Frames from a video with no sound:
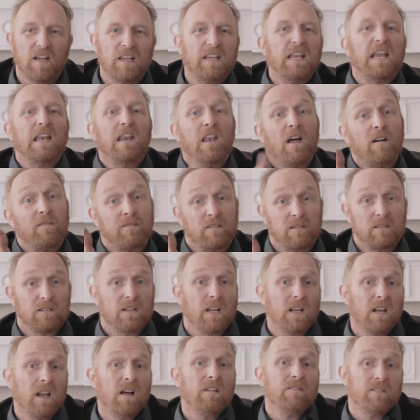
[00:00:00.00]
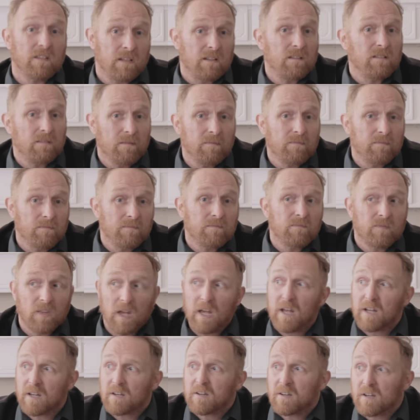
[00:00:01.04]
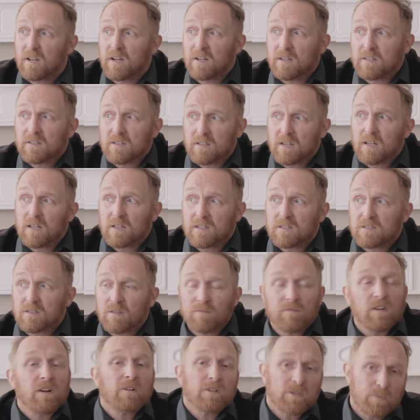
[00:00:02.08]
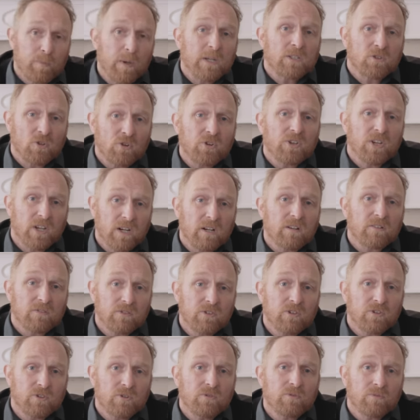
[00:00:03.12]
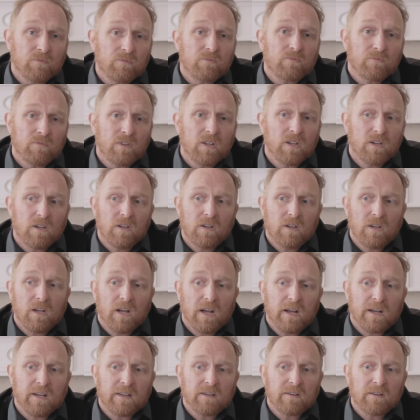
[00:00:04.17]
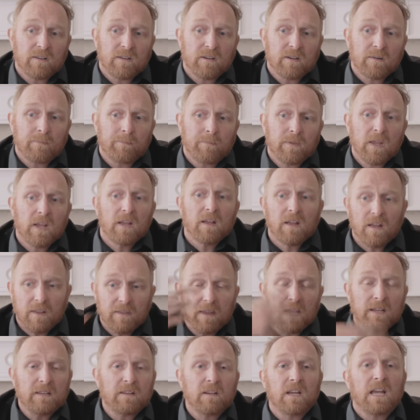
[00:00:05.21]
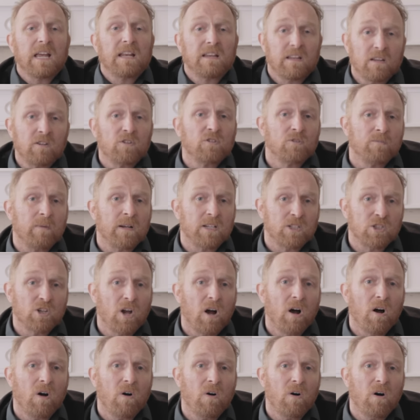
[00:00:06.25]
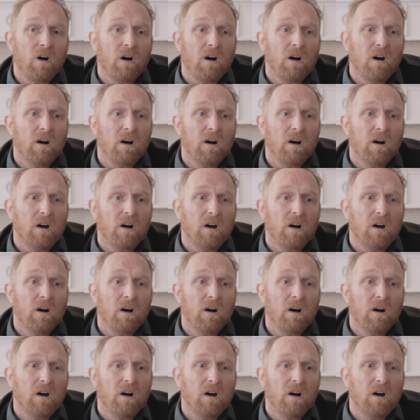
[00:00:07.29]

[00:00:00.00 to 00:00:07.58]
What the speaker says: And they love it. They love it. And it's a very special thing to do. And then to get into my show.